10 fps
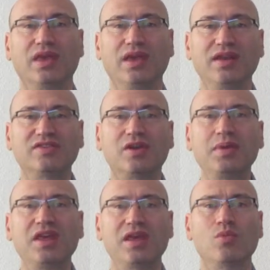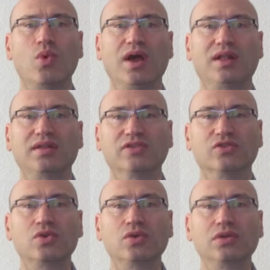It is serving him well in
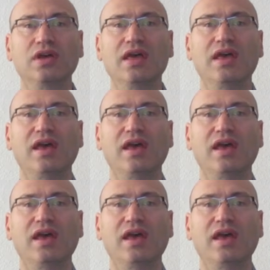school,